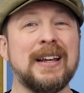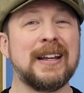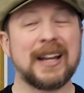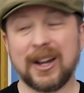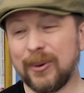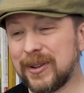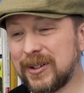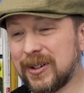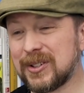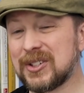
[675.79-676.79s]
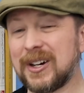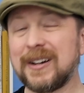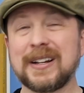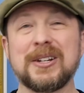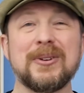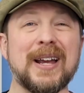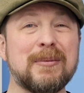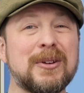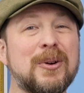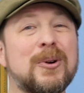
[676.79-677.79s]
Now, whether you're starting a new
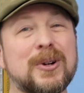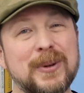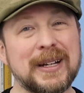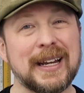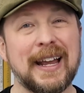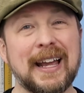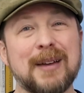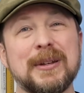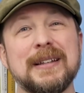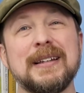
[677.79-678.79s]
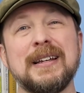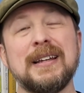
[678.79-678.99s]
habit or quitting a habit,